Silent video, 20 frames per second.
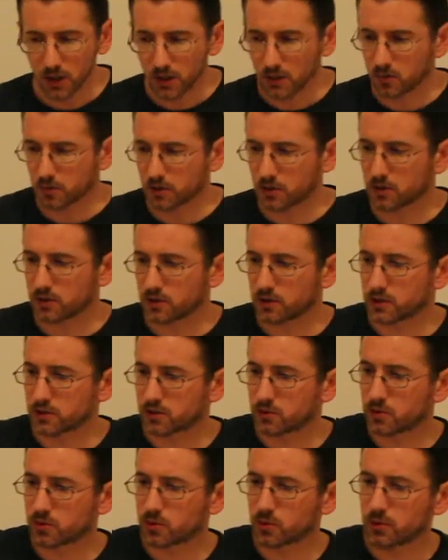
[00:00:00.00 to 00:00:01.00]
we're going
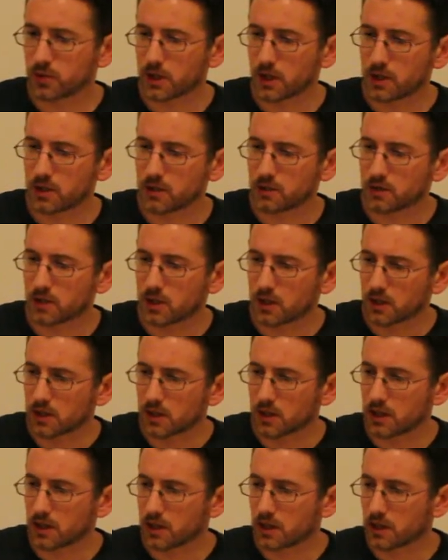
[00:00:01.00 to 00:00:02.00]
to create
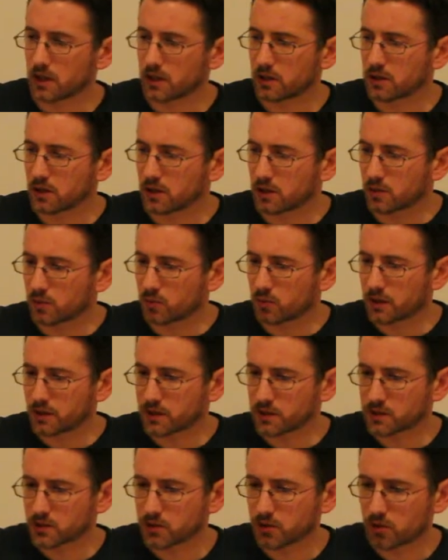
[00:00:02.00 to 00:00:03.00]
what
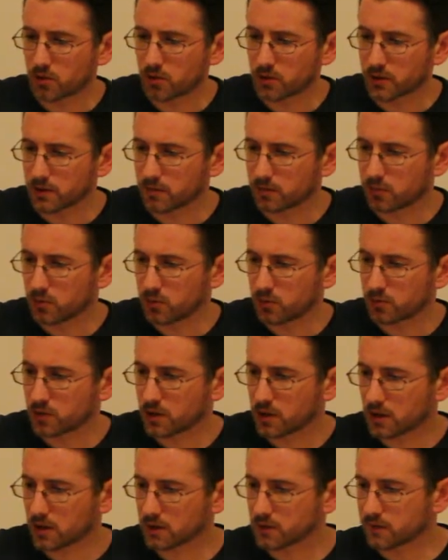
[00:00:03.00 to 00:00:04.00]
is called a bull
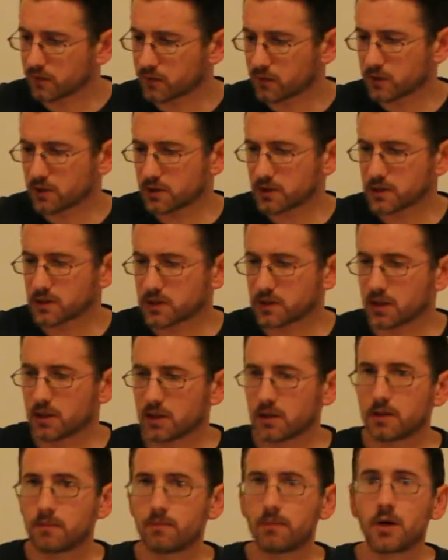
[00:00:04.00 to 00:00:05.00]
guard for this
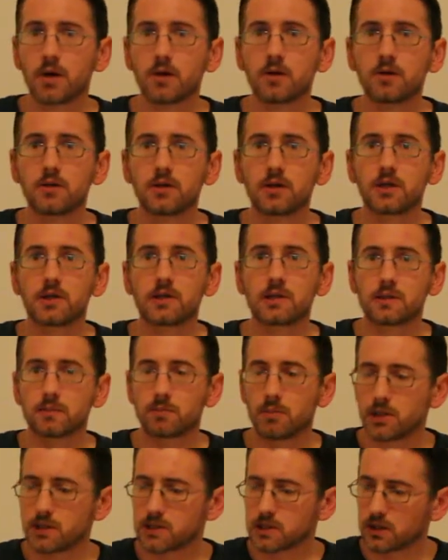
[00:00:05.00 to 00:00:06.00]
model. It's
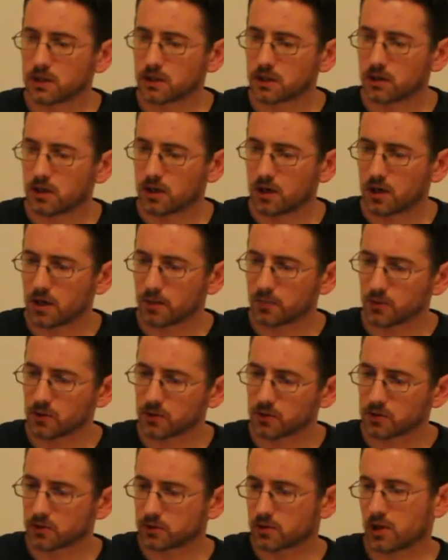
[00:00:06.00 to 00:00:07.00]
basically a hopper,
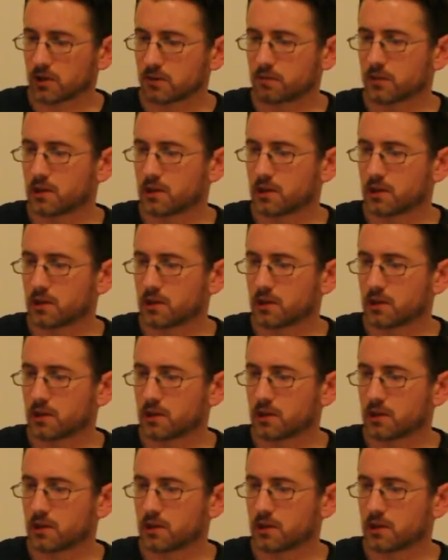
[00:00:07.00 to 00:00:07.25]
so that